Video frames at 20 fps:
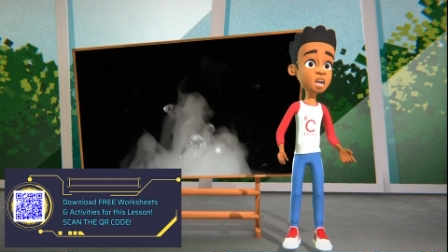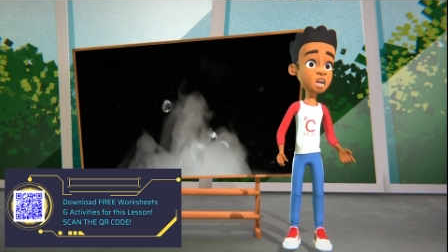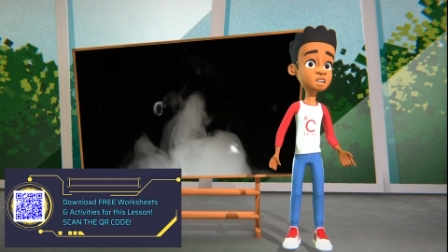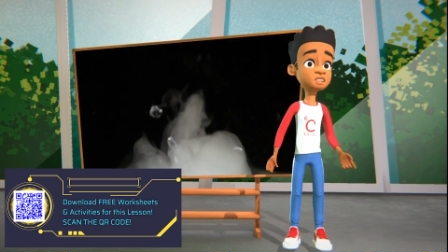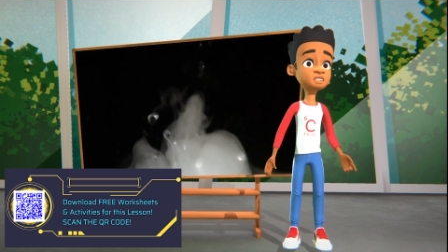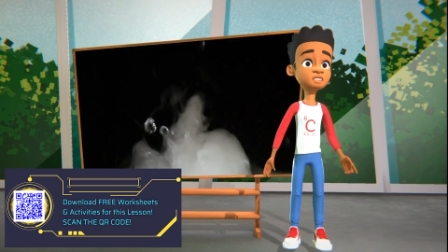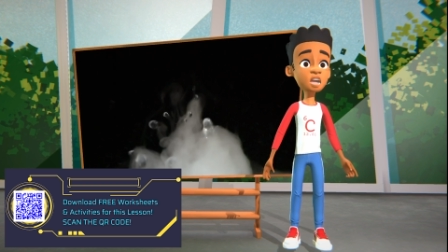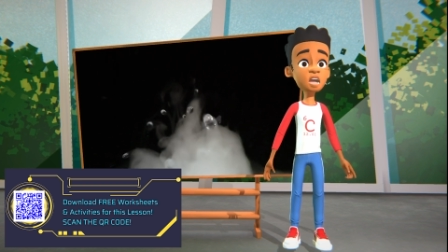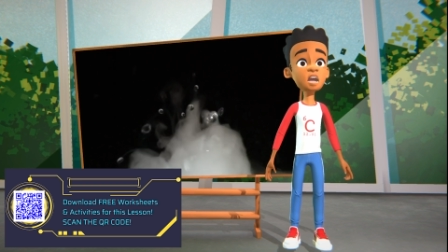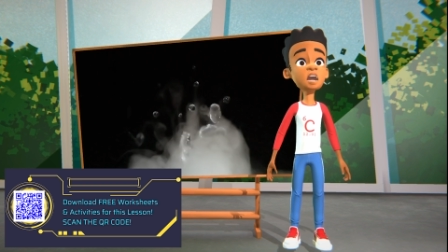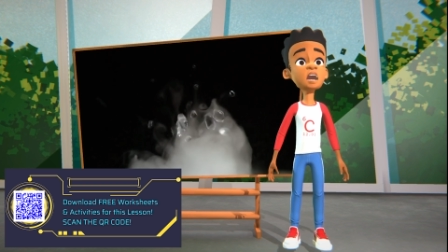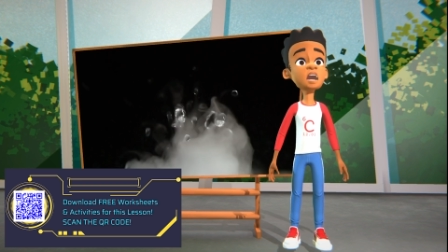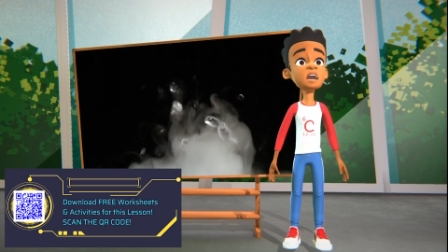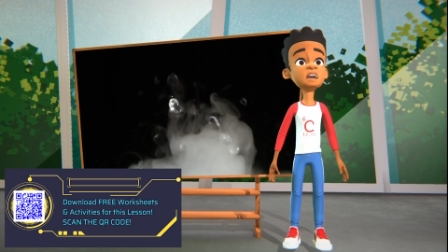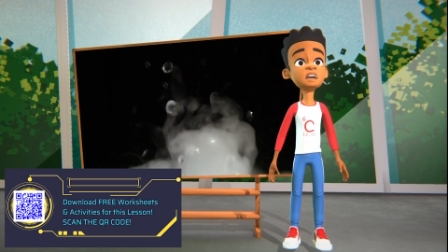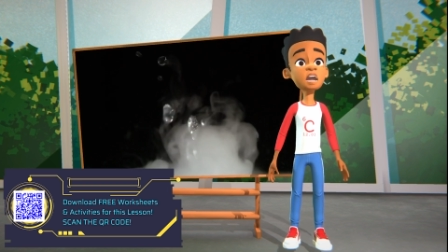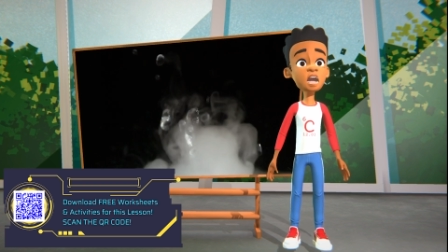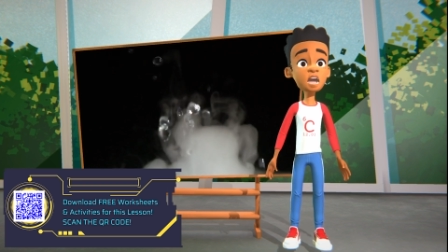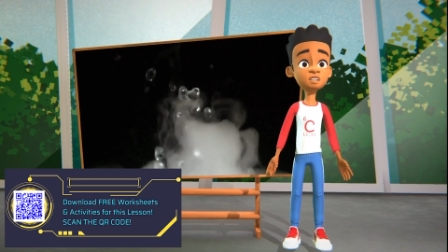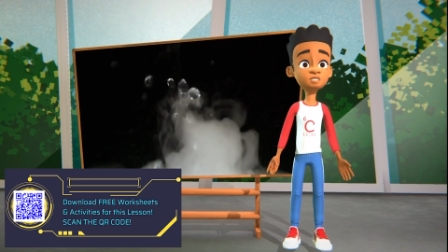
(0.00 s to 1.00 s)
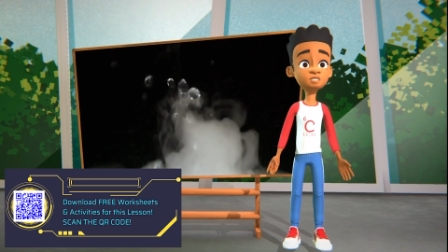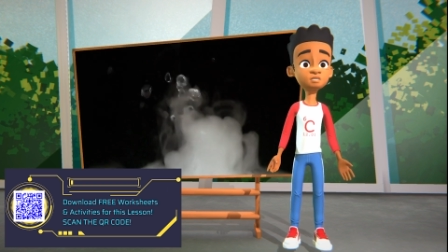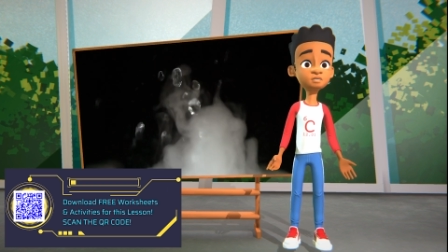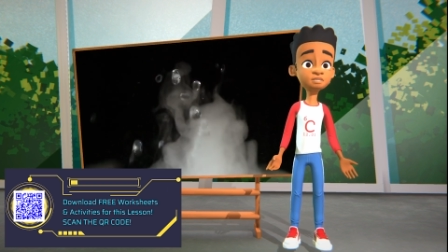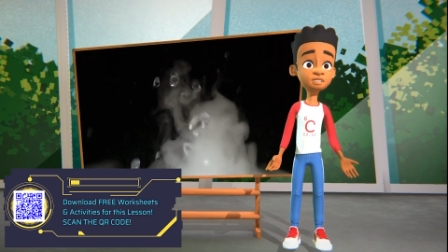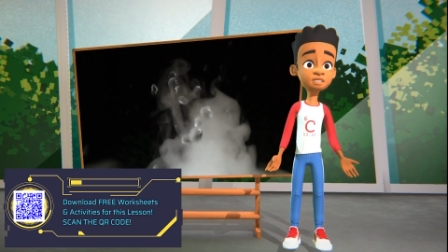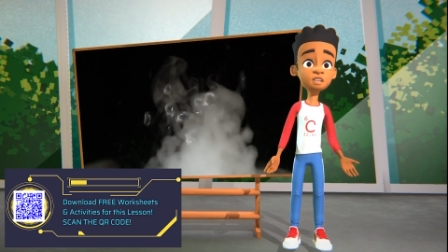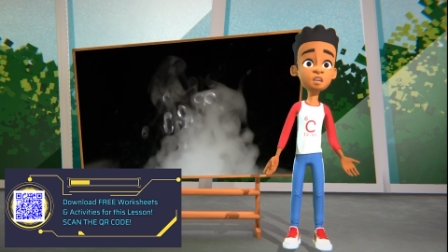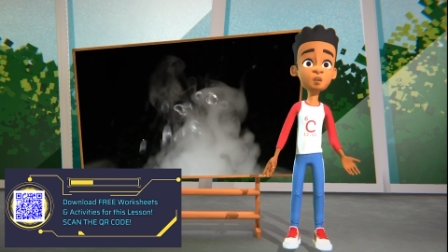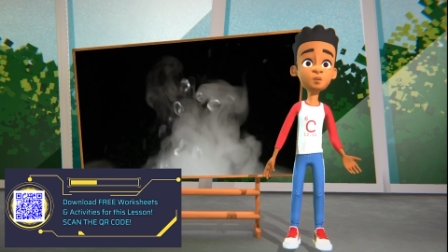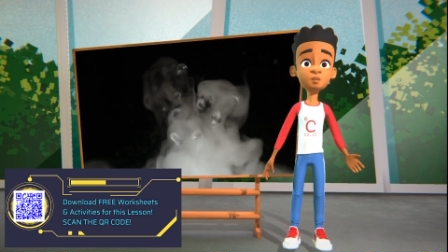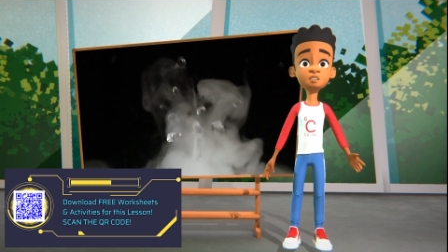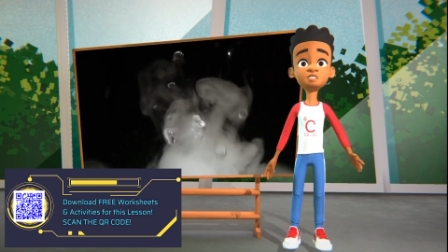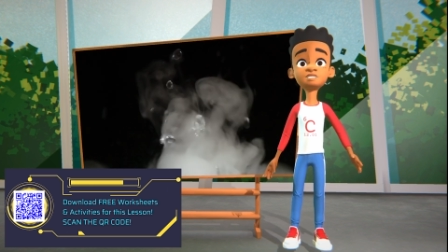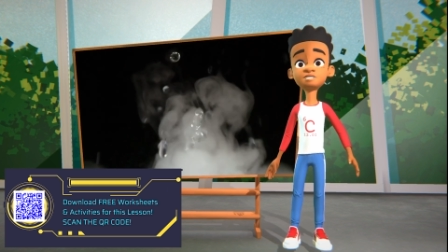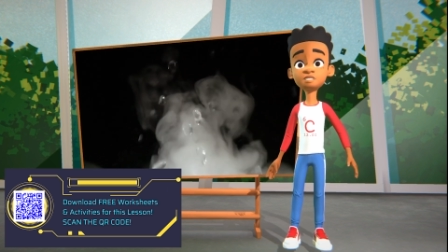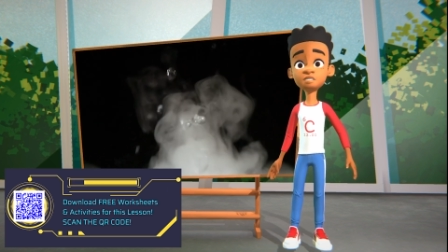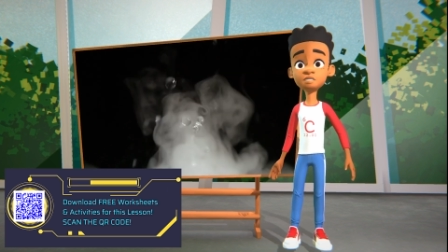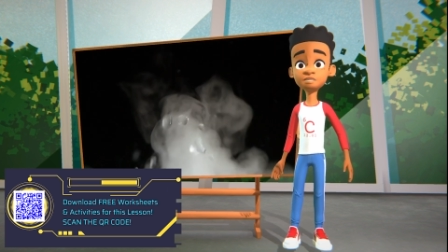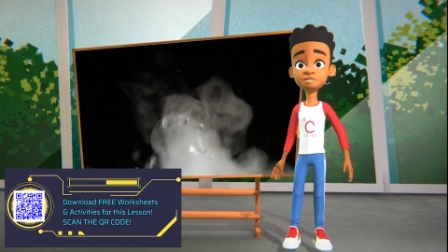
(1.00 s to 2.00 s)
onto hot concrete
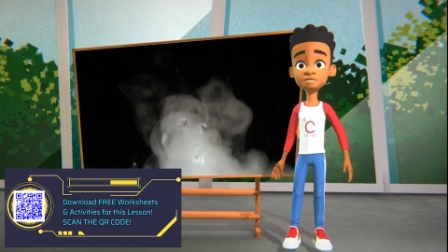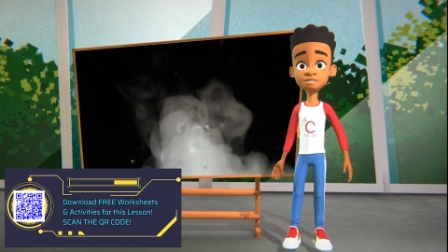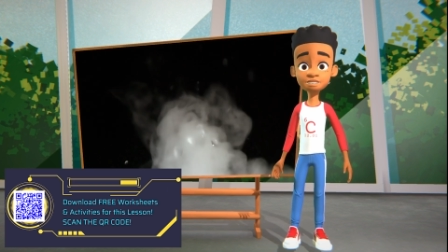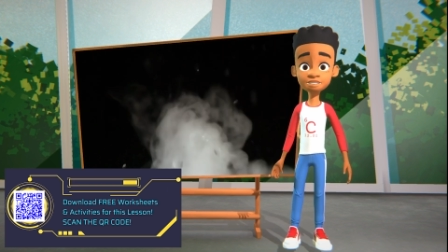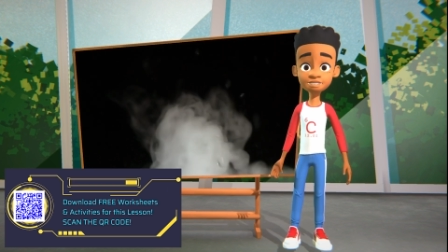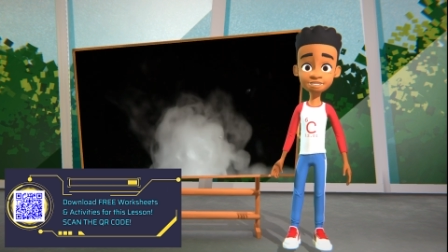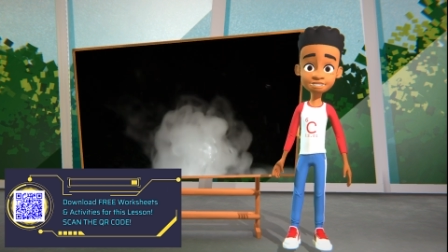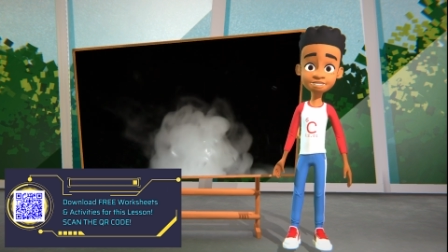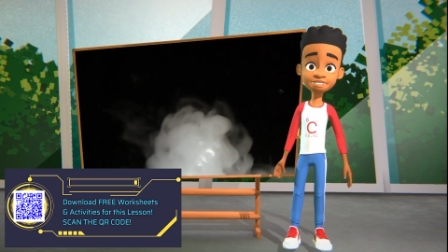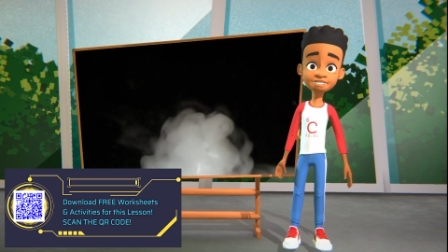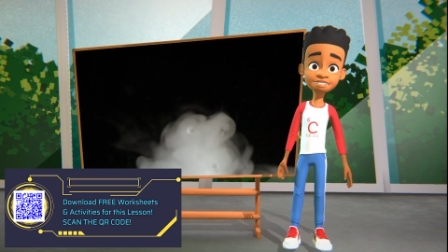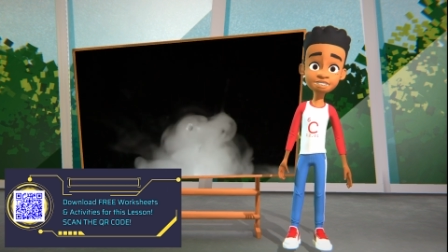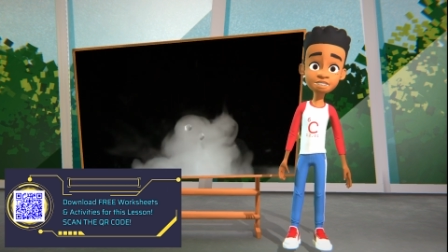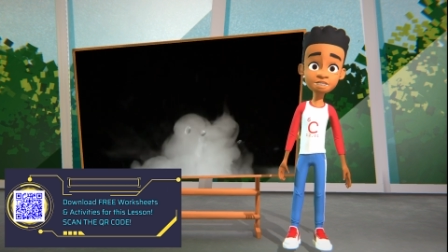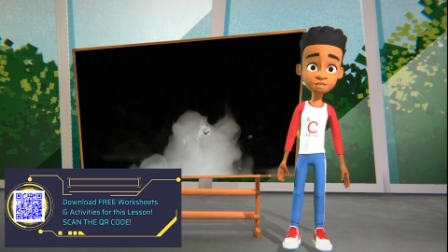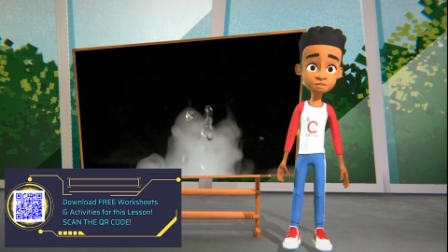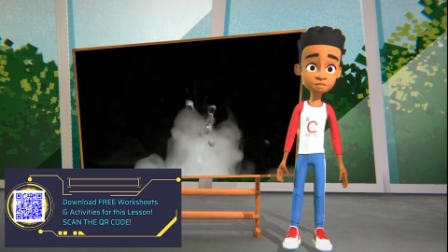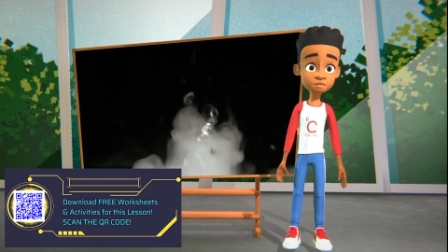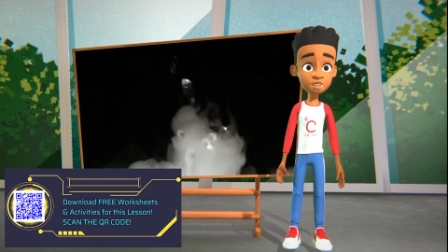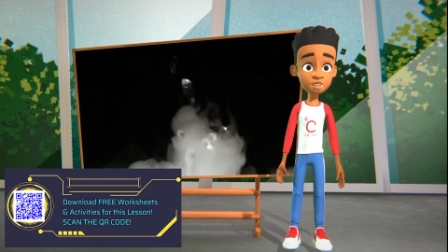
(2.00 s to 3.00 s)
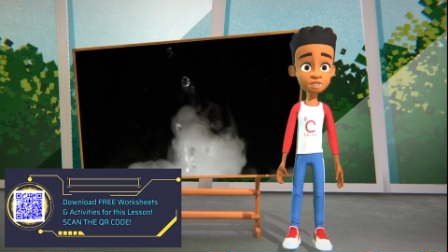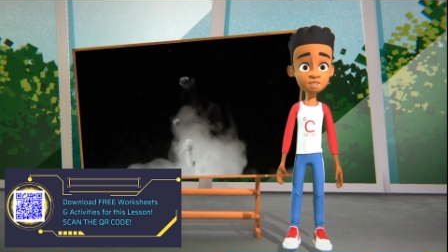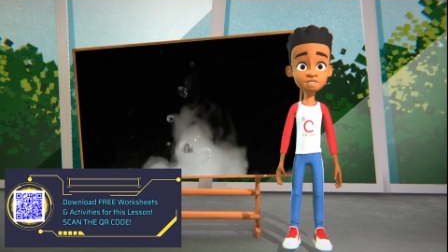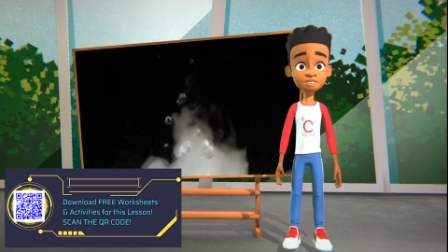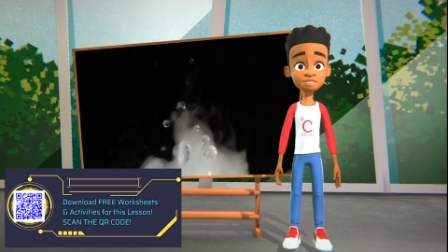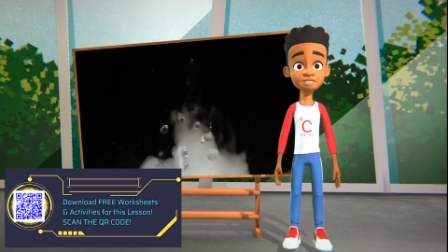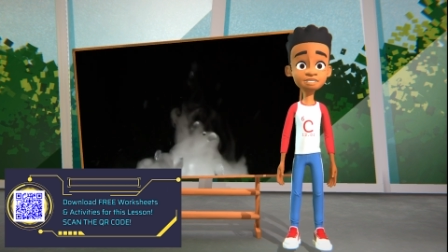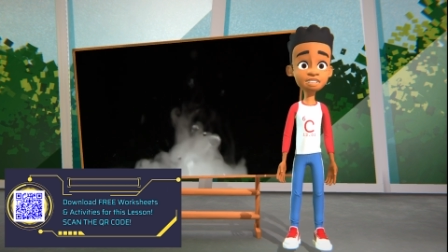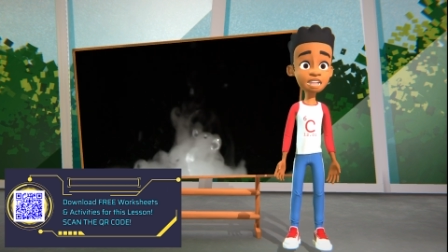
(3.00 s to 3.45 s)
will turn into steam.